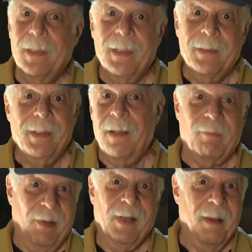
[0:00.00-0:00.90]
is that
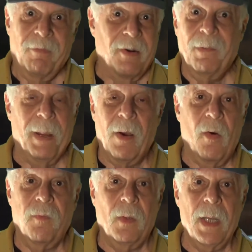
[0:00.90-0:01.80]
really a very
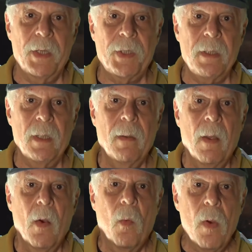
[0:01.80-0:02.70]
powerful engine?
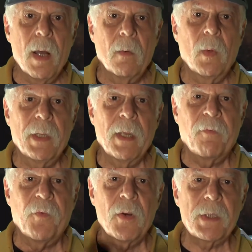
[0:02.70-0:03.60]
Well, when they
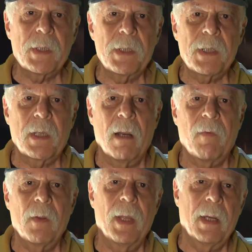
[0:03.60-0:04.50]
first
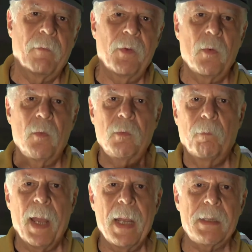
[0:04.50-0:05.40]
discovered that if you
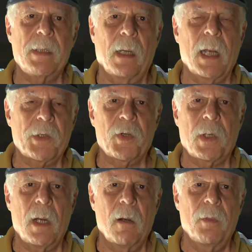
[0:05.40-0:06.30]
pass an
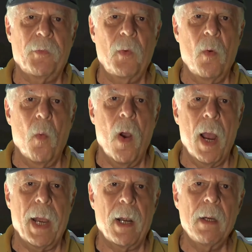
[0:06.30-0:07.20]
electric current through a
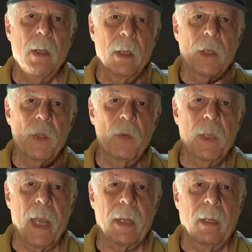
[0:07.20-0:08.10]
wire, you
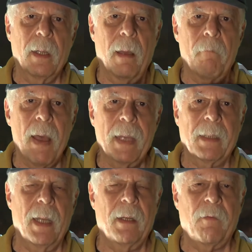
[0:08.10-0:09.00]
get a magnetic